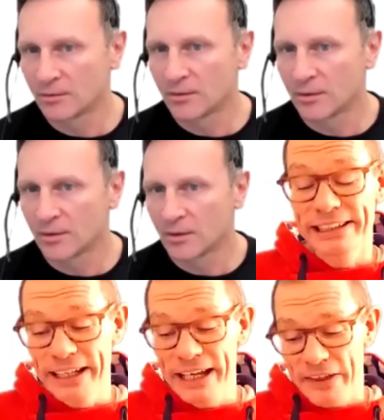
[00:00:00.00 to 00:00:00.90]
Exactly.
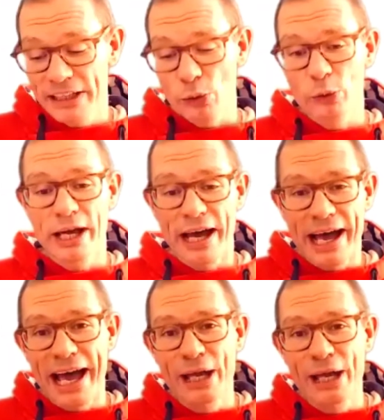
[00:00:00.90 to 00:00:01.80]
That's what
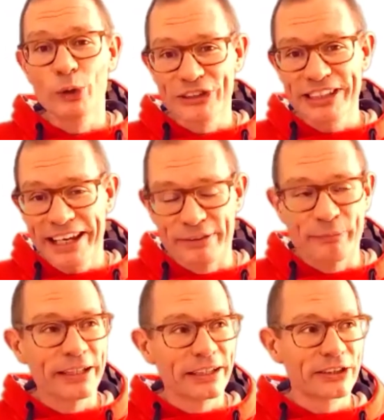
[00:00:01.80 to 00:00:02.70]
I would say.
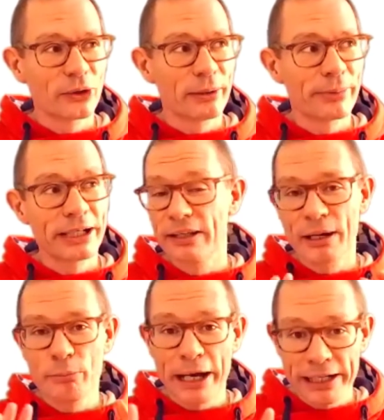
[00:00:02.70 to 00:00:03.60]
So, but
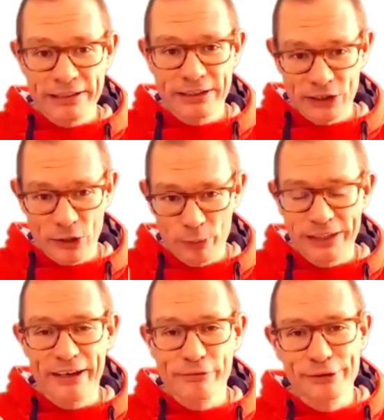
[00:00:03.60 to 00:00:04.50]
I'm biased, so be
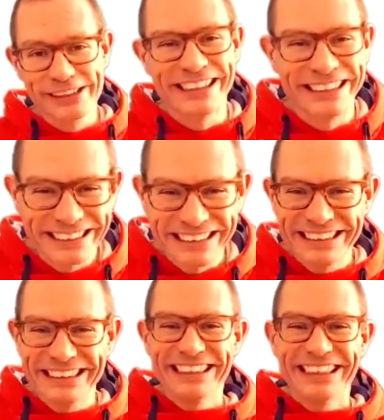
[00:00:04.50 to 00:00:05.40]
careful.
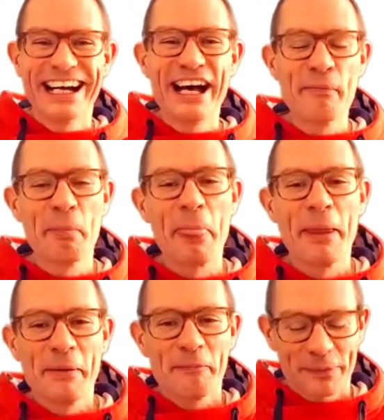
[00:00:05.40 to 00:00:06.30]

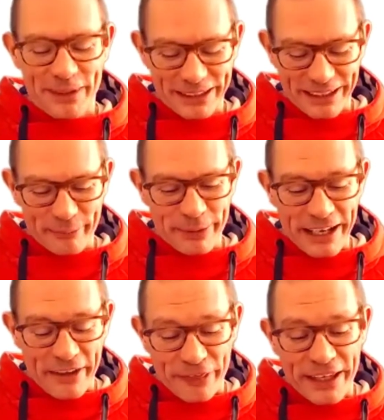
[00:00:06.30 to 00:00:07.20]
But
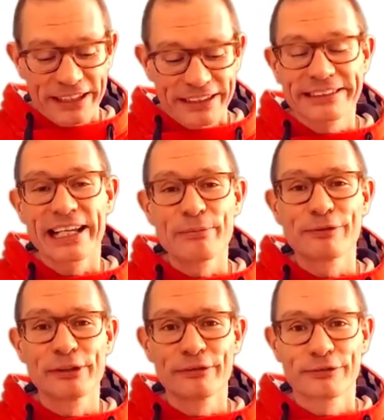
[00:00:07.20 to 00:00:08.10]
I think it's
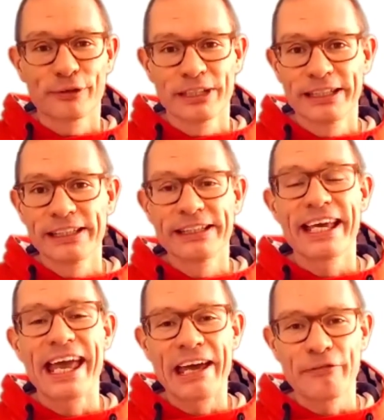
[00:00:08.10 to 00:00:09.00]
helpful for nearly
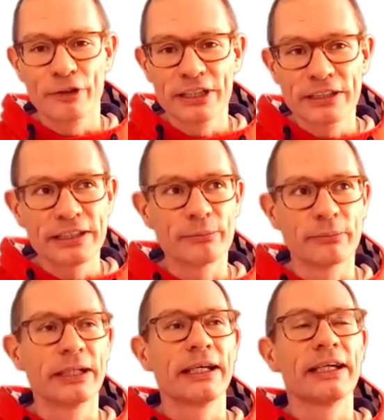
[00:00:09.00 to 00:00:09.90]
every team.
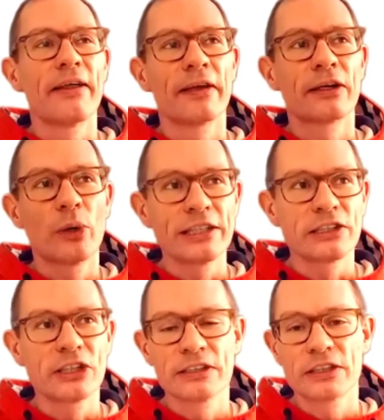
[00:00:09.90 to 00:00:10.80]
The
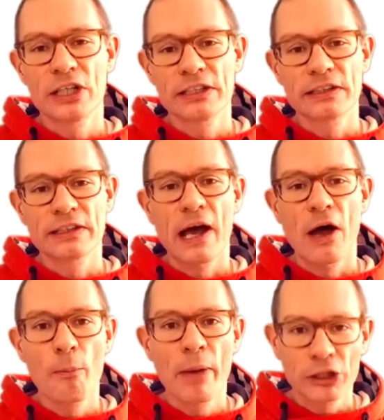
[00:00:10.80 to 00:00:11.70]
question is just
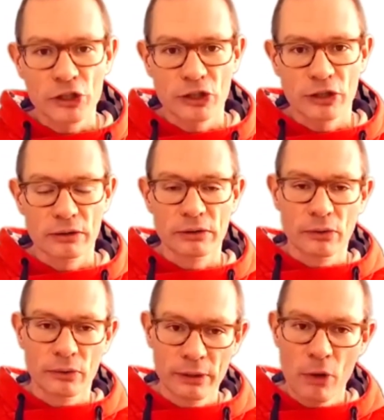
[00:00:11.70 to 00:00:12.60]
how much
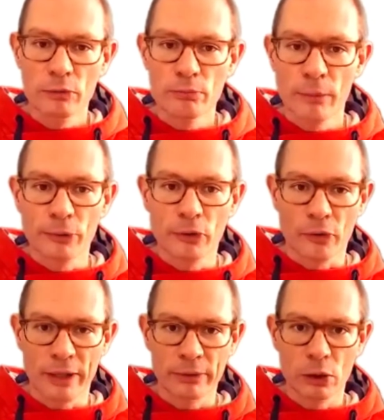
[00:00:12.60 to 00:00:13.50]
remote mob
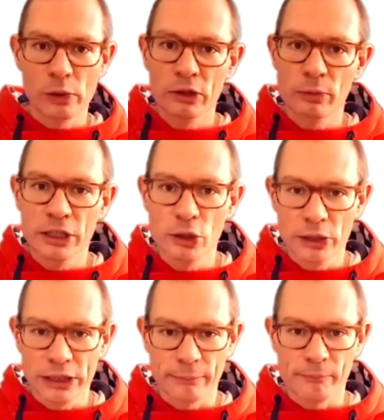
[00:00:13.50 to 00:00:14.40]
programming will you be doing?